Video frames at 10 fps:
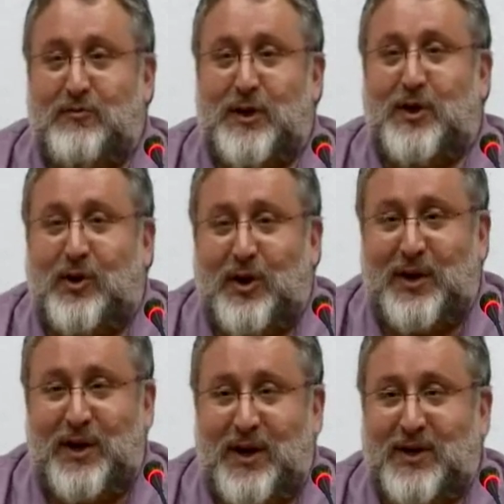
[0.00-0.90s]

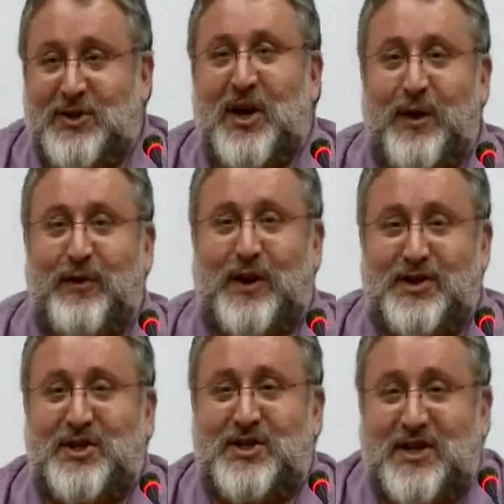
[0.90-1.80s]
regarded as the
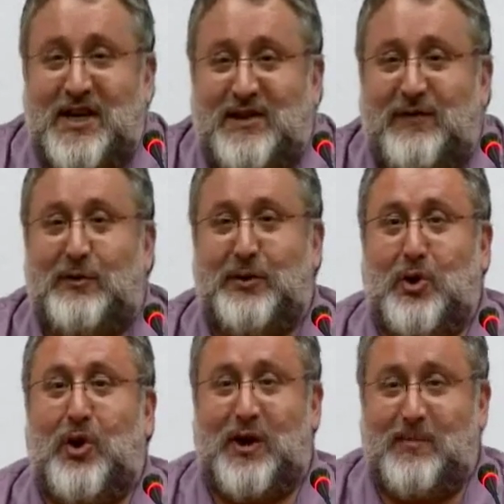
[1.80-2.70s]
successful
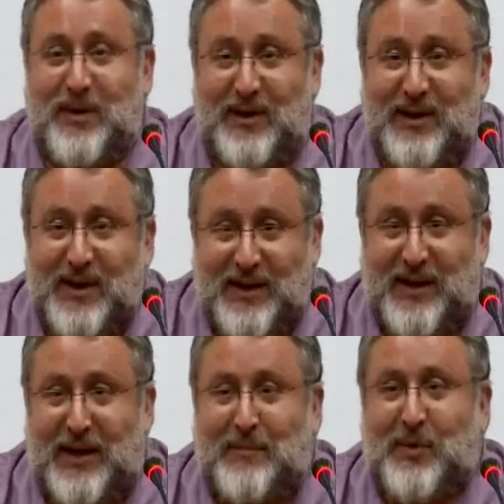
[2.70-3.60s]
dogma
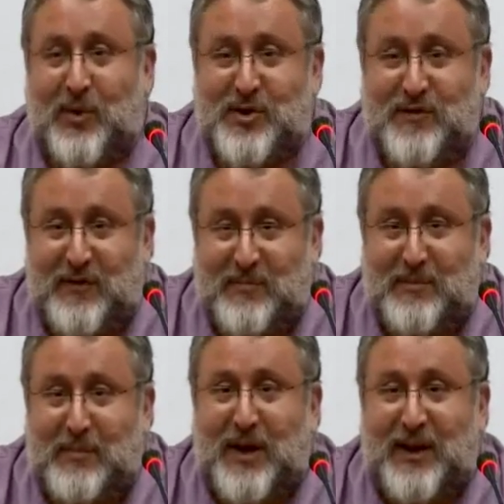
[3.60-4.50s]
that emerged from the
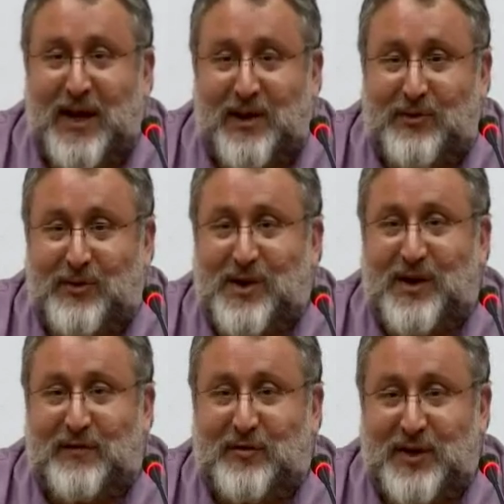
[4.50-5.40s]
bilateral
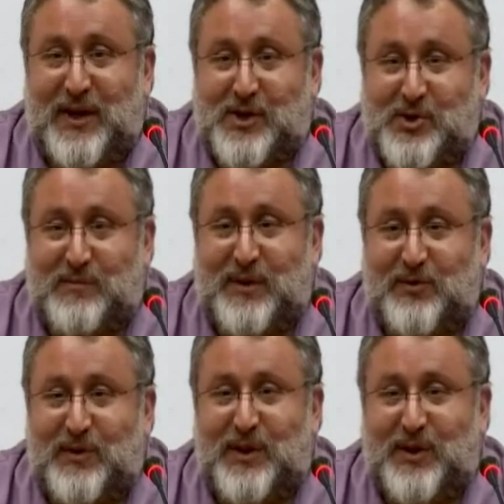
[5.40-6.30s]
confrontation
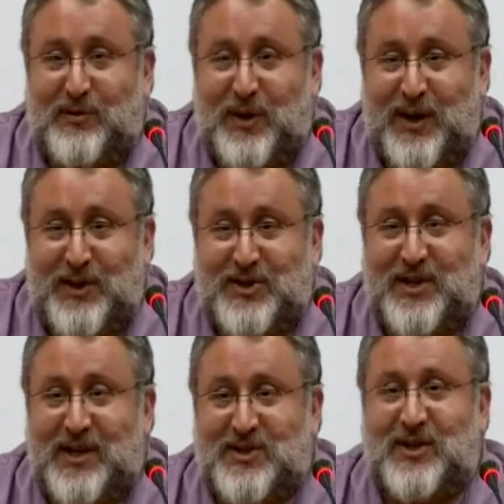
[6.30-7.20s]
between the United
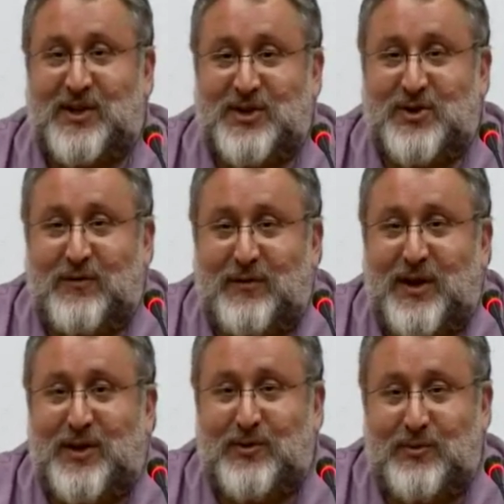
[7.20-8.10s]
States and the
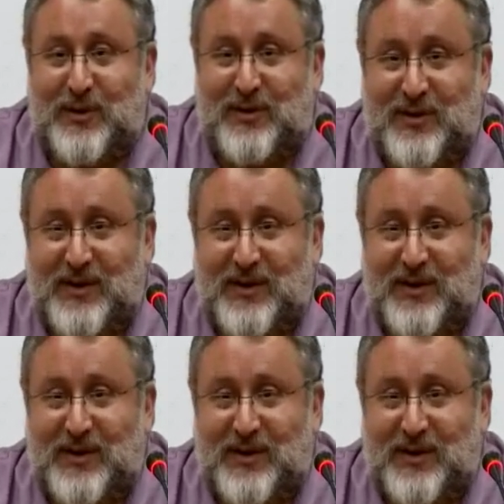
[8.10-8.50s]
Soviet Union